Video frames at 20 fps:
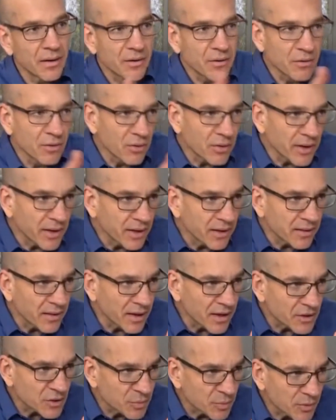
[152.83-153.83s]
you're looking at the
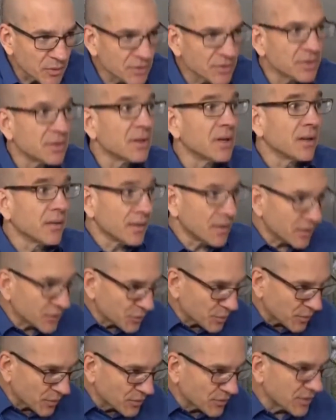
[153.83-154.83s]
next person and the
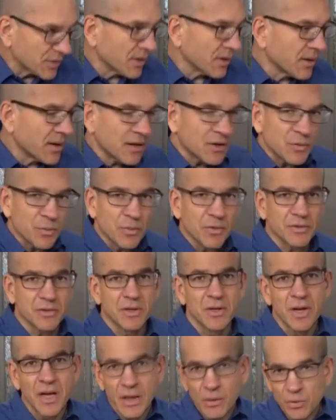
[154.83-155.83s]
next person and the next person.
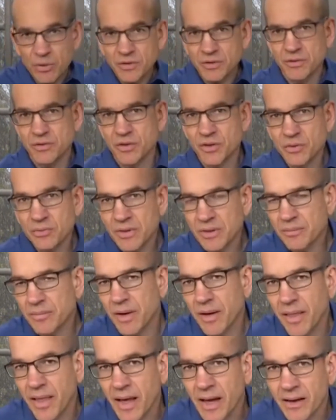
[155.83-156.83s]
And what you're doing
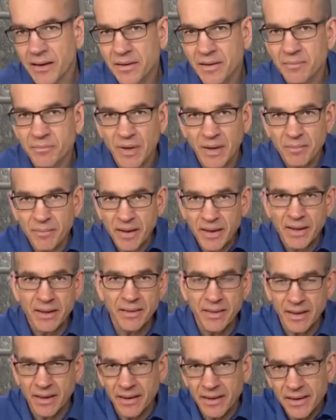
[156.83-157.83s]
by that, by making
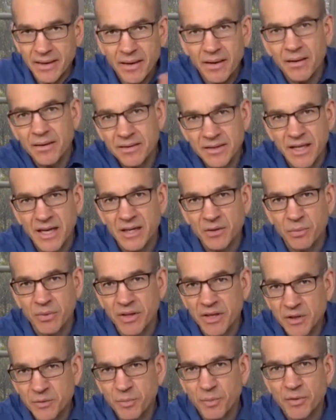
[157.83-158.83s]
that eye contact with
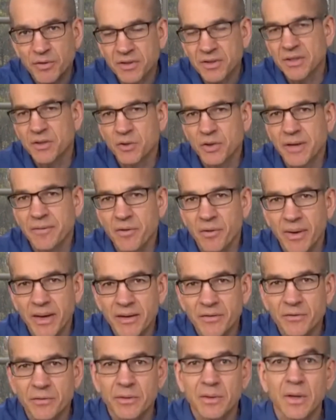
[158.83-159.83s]
each person as you give your
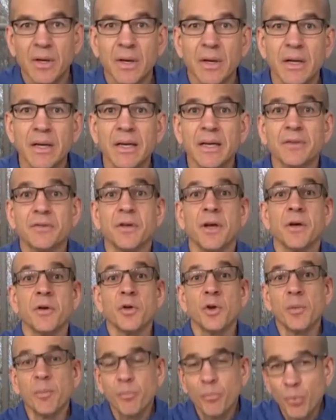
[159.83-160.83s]
answer, is
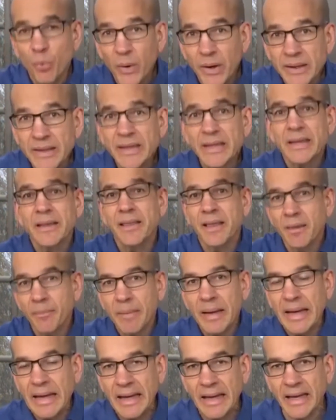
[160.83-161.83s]
you're bringing
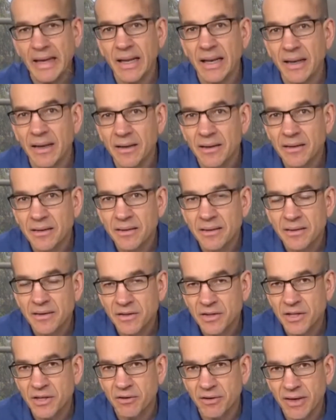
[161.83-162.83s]
them in
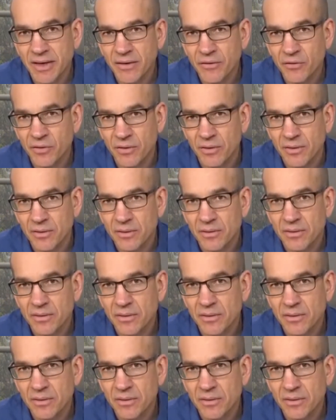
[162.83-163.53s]
to your answer.